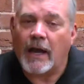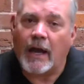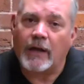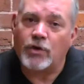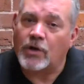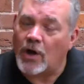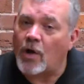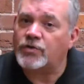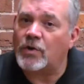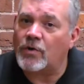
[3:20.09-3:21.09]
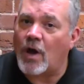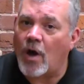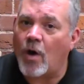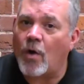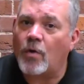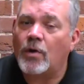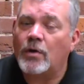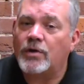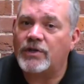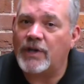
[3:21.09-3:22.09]
Uh, you can also call
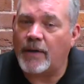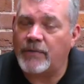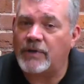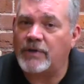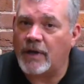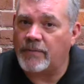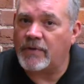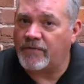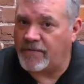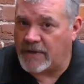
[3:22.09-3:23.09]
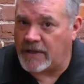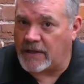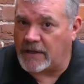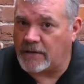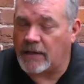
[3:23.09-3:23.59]
WWV,